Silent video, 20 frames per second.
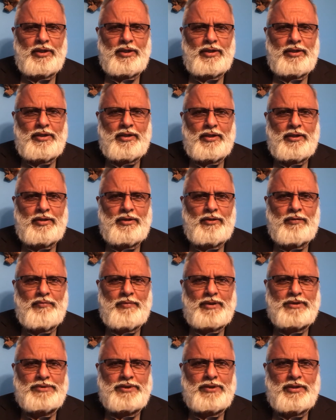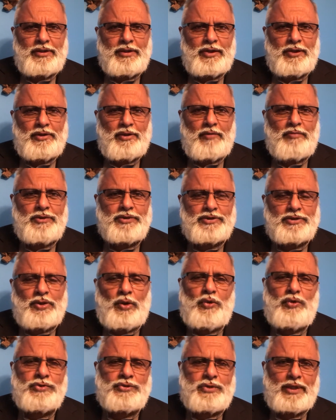He had basically thumbed his
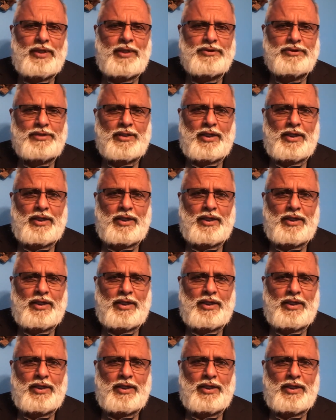nose against